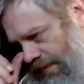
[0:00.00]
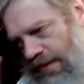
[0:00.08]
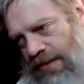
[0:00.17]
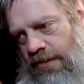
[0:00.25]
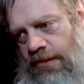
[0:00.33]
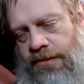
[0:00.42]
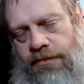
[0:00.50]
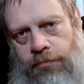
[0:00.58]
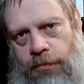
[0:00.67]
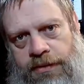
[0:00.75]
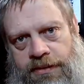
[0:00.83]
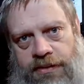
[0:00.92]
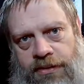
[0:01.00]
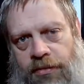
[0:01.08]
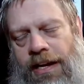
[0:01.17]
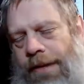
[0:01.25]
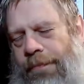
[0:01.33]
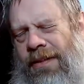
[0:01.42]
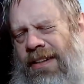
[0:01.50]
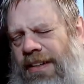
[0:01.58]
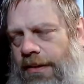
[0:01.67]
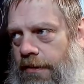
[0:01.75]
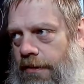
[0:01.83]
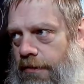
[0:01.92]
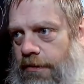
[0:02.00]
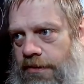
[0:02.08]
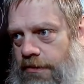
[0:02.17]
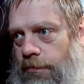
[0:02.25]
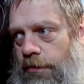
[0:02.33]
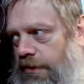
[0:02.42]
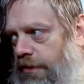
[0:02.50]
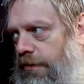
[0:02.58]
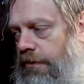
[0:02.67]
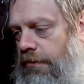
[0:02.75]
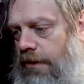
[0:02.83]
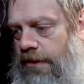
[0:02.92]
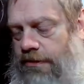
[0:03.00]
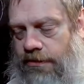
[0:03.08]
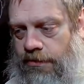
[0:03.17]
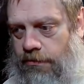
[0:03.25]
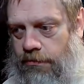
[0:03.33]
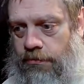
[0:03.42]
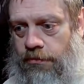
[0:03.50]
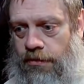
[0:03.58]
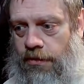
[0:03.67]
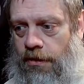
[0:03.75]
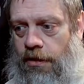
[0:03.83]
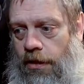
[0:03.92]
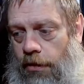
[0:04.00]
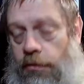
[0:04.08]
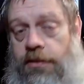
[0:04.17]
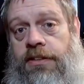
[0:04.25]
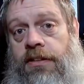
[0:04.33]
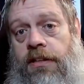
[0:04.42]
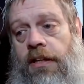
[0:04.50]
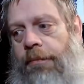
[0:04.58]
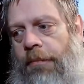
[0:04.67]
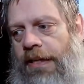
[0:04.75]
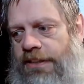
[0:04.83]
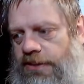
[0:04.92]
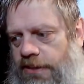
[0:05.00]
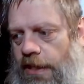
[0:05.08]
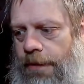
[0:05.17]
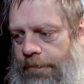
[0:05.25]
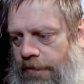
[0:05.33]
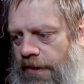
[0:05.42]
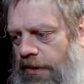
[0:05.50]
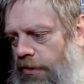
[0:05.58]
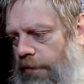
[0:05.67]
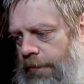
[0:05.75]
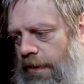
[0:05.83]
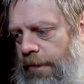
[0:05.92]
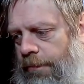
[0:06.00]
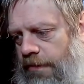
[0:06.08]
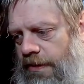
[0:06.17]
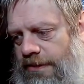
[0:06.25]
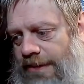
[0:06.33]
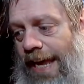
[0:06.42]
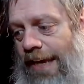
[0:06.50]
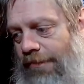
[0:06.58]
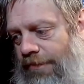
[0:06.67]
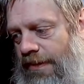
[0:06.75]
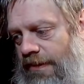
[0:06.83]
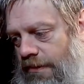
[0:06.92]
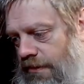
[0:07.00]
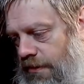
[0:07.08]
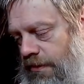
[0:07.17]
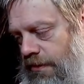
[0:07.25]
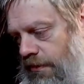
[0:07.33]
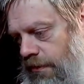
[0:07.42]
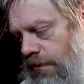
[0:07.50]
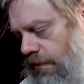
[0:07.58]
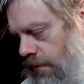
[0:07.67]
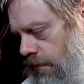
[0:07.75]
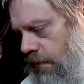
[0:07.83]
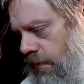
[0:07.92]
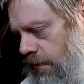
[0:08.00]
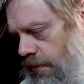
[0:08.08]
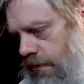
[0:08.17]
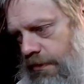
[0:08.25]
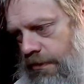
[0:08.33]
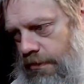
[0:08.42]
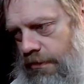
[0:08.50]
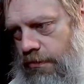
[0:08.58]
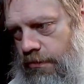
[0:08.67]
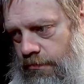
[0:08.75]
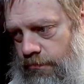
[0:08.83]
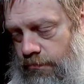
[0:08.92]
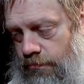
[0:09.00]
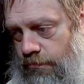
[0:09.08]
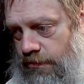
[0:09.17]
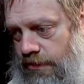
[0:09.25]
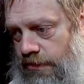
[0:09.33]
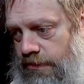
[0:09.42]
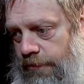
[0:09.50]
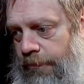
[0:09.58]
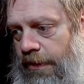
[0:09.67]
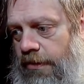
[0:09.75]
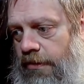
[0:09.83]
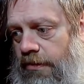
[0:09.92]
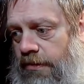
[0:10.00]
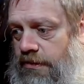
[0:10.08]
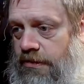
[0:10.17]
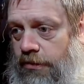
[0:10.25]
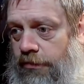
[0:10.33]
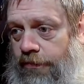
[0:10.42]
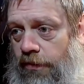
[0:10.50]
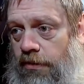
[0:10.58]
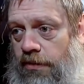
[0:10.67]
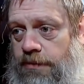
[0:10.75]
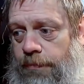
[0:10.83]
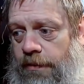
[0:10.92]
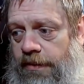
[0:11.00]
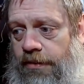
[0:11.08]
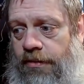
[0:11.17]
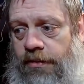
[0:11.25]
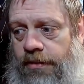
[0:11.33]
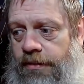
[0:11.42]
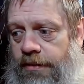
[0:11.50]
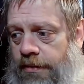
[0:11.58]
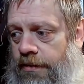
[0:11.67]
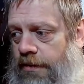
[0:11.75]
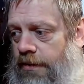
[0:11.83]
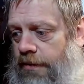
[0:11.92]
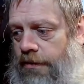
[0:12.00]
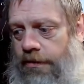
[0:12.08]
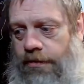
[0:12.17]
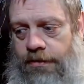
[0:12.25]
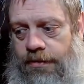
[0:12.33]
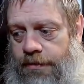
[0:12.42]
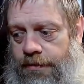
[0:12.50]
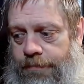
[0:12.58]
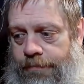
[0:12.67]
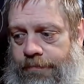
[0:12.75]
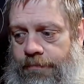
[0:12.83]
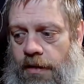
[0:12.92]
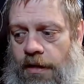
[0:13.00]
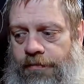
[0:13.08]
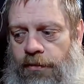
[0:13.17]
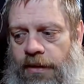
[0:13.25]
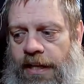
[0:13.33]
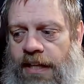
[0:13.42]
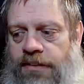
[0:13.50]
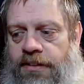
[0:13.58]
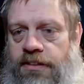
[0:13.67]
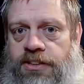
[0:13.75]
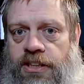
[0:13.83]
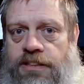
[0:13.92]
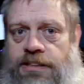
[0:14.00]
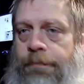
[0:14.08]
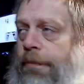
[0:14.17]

it just went to crap. It didn't, it just wasn't doing right. So I went to another bike shop and they hooked me up with this Advent uh, system here, and so far it's been good. Um, I've only had to adjust the